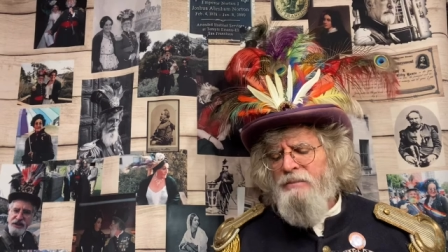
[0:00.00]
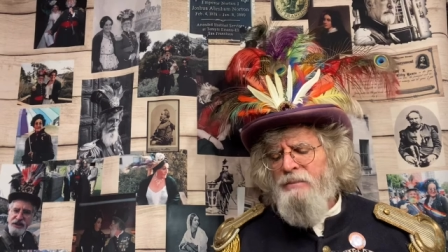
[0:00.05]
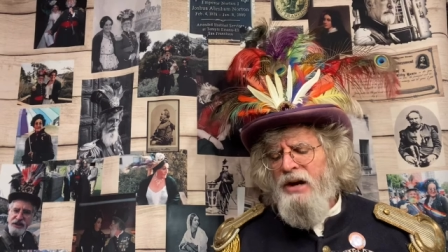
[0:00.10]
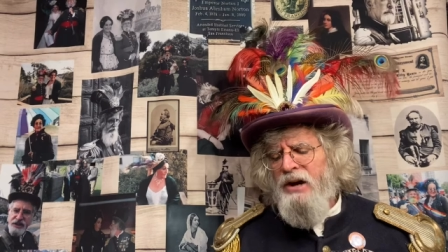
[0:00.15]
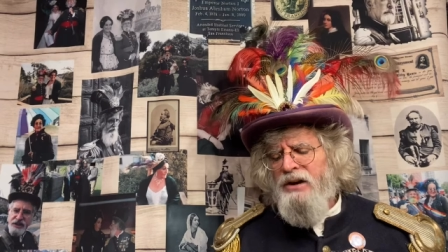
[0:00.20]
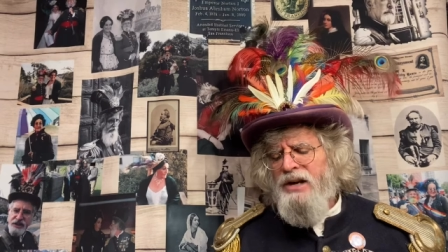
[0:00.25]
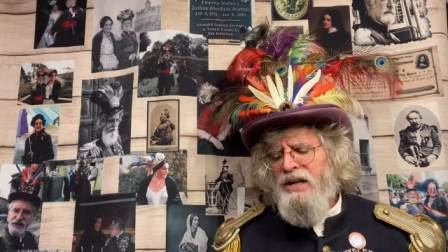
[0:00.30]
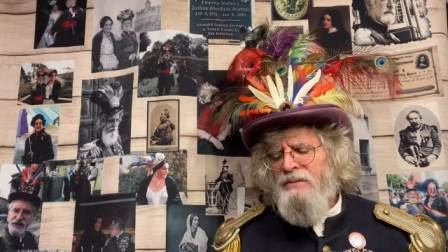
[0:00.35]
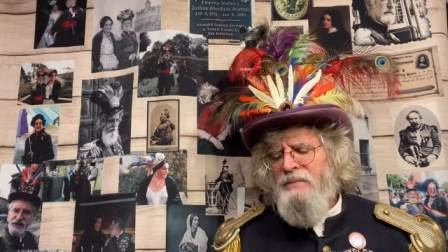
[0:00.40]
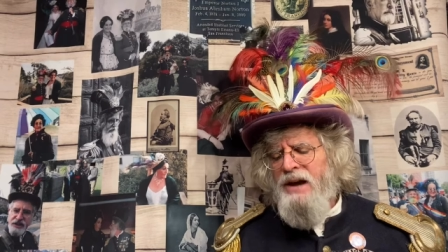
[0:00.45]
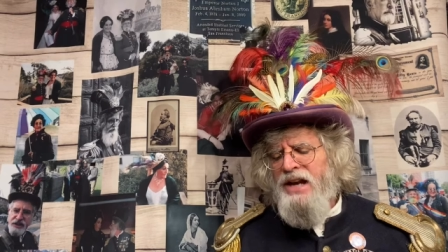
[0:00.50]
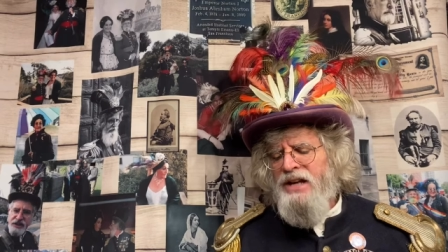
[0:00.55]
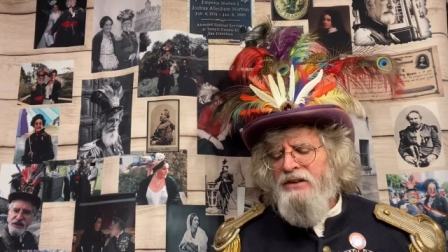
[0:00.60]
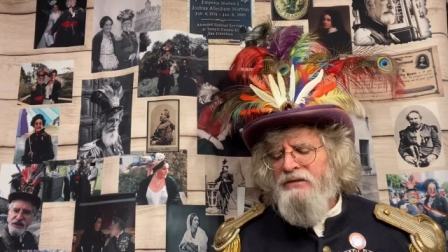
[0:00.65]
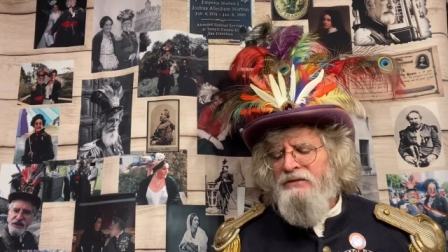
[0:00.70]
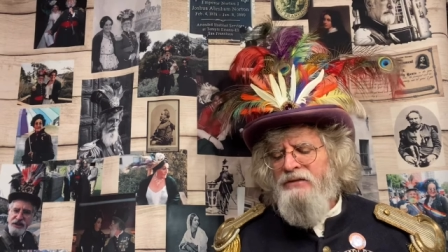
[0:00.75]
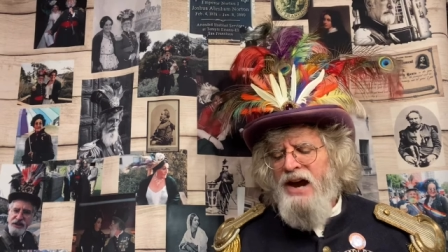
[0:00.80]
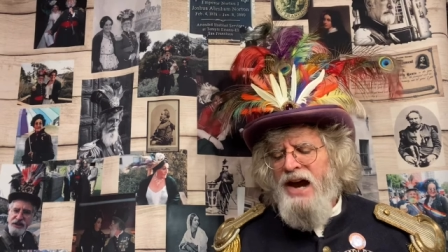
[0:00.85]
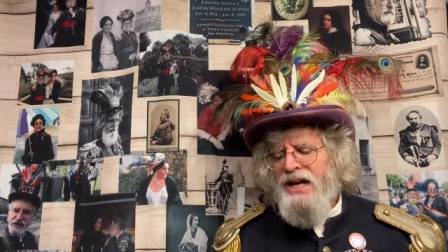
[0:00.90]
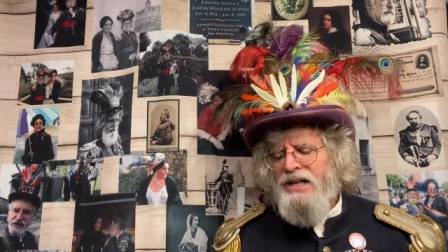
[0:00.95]
American
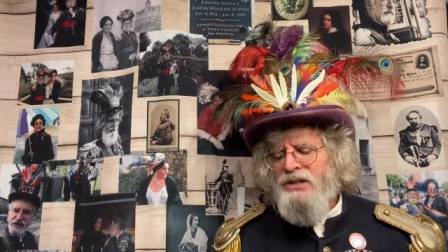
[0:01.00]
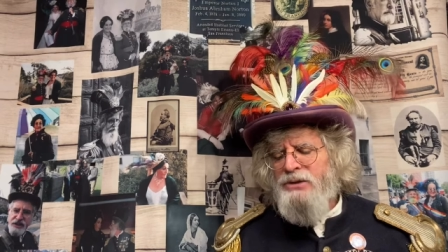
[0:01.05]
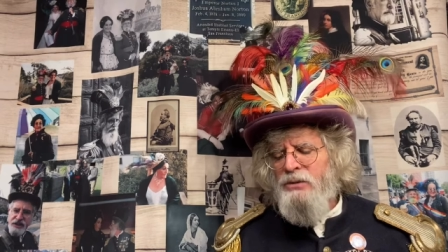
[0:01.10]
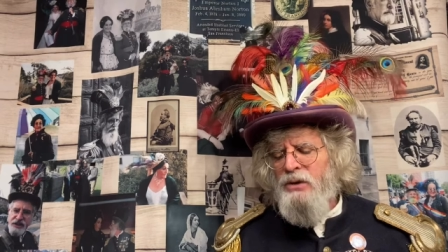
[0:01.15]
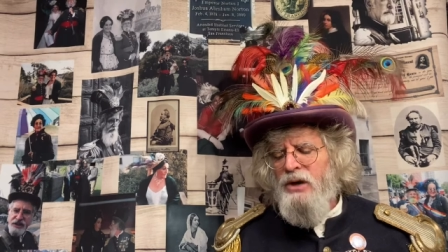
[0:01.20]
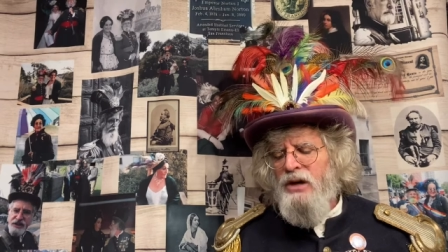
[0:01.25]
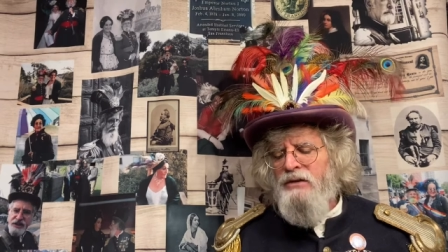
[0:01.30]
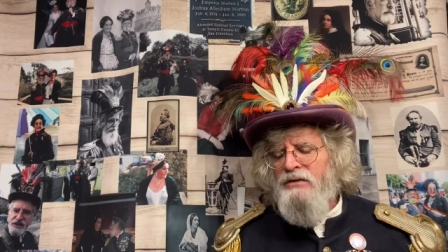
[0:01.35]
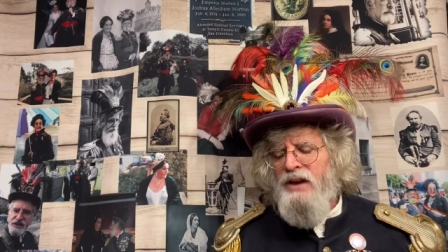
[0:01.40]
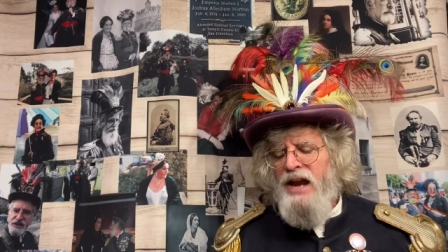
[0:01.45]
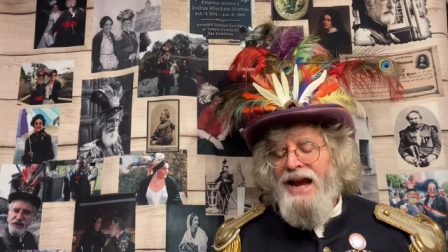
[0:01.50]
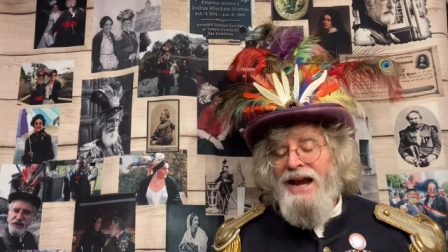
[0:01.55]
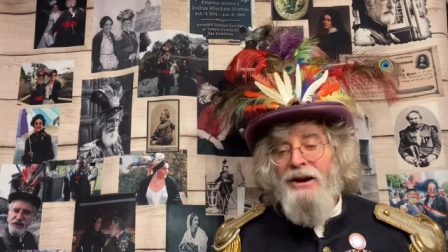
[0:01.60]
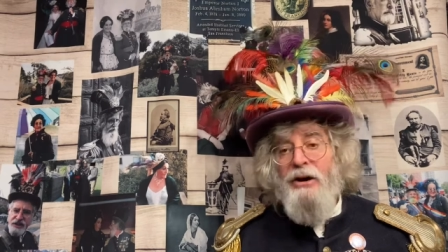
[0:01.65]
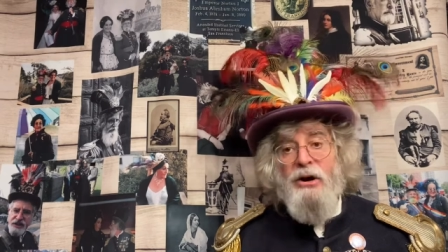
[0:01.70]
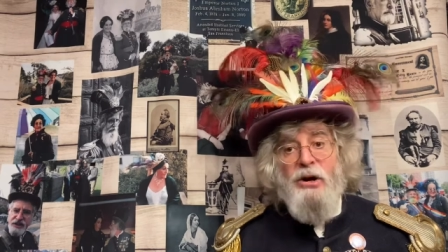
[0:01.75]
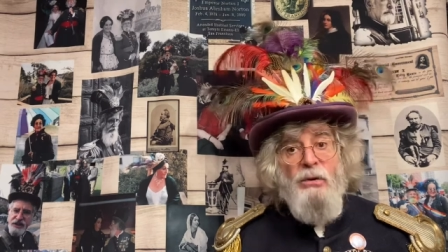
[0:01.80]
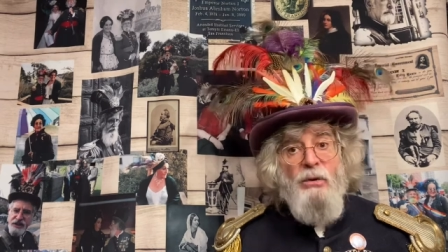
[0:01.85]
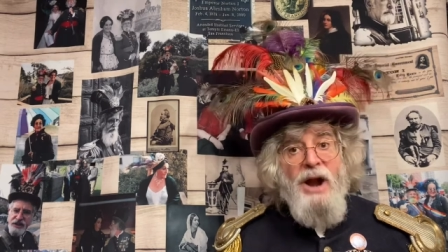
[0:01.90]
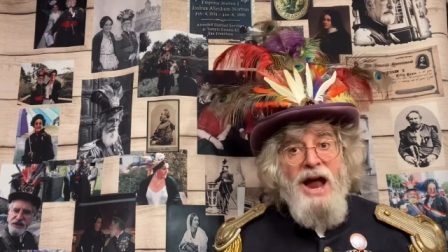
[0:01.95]
manufacturer of
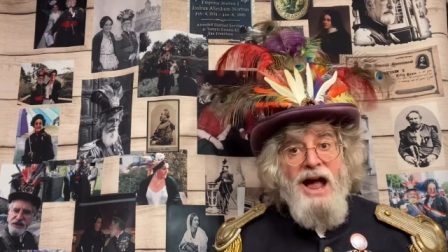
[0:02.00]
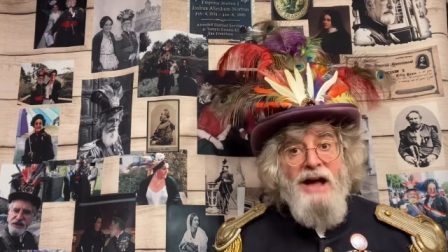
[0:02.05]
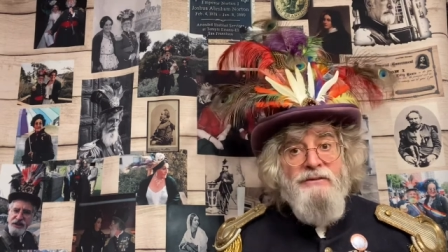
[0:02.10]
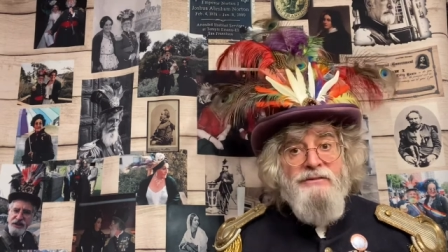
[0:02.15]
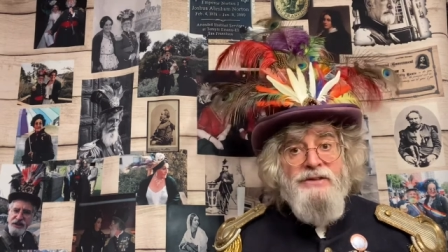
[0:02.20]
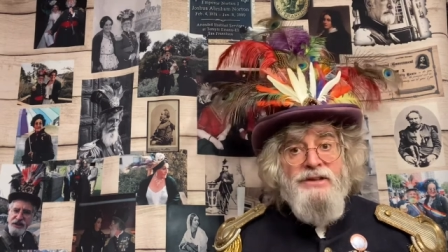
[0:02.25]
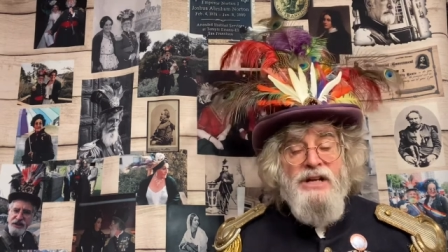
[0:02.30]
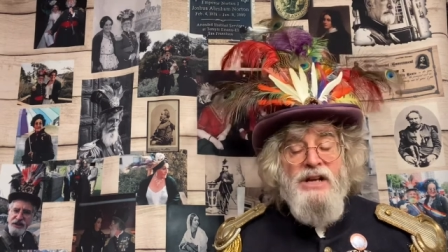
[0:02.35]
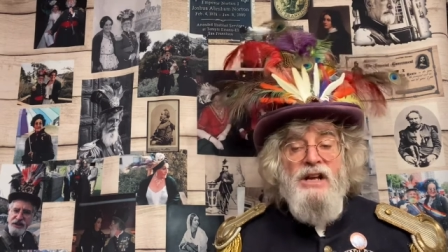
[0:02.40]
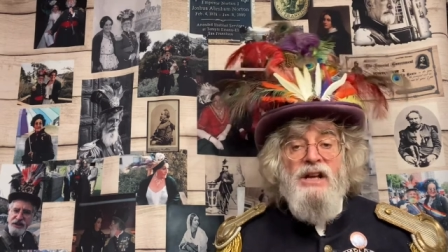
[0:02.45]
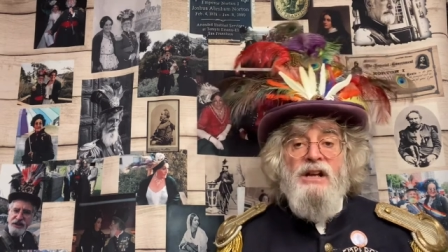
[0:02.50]
aircraft.